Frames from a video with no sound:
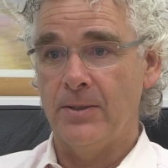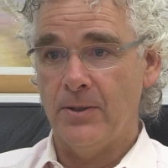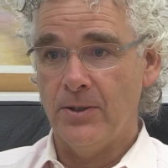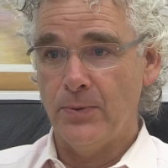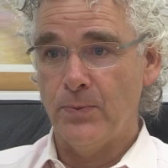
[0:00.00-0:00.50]

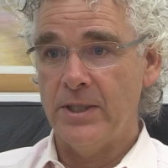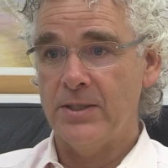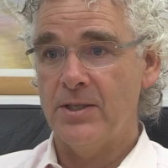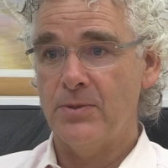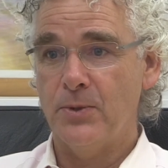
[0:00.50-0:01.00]
On the wet
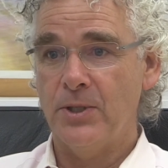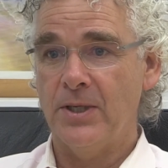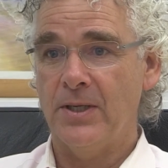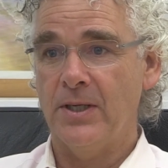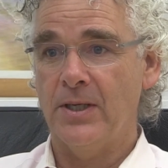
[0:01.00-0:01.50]
test
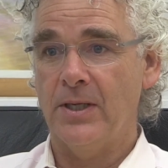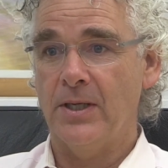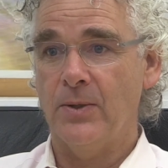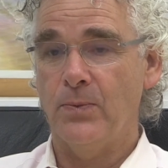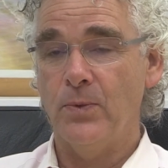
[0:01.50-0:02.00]
work,
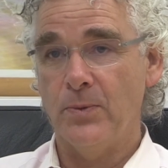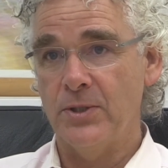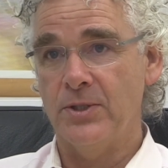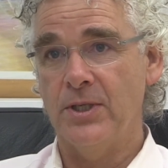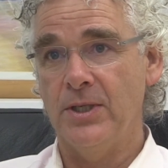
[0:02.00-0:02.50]
what we're
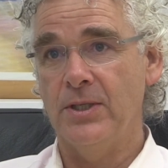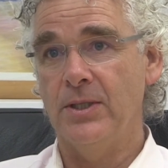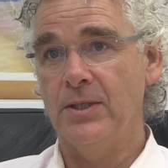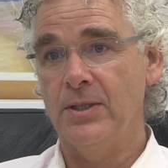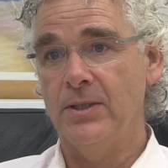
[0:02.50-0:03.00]

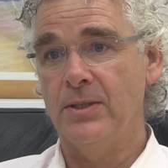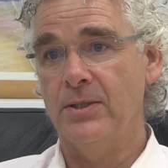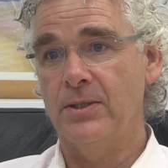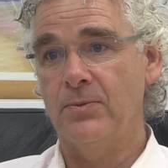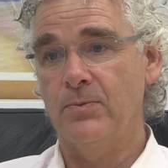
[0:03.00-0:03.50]
seeing
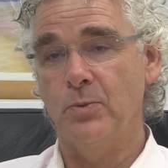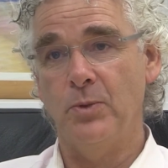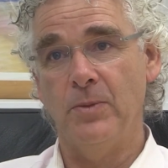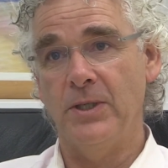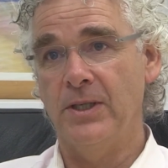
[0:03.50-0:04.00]
is we'll
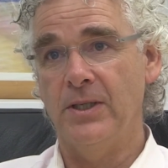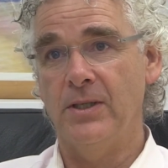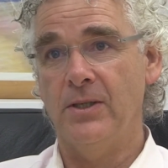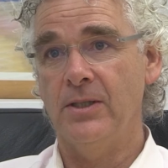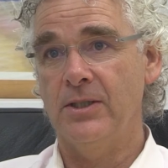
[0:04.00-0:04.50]
probably need a
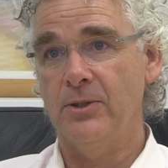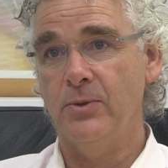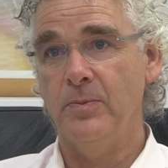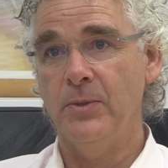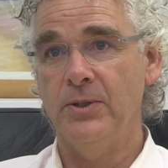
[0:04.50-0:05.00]
lot less
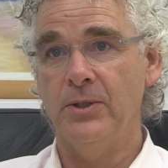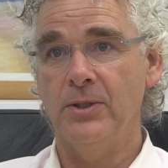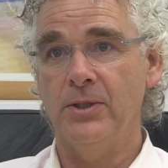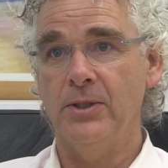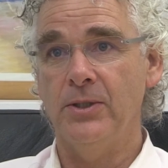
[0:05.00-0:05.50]
equipment than
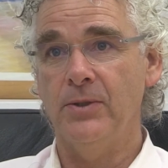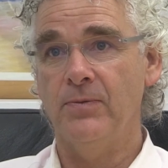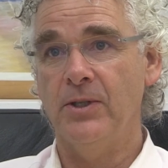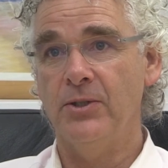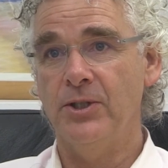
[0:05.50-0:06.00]
the
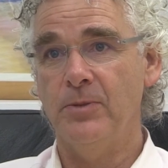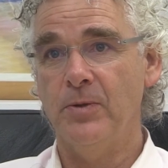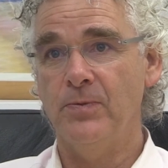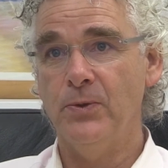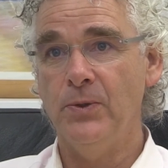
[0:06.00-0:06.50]
flow sheet
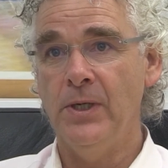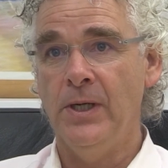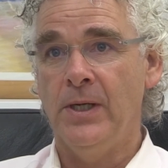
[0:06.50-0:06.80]
before,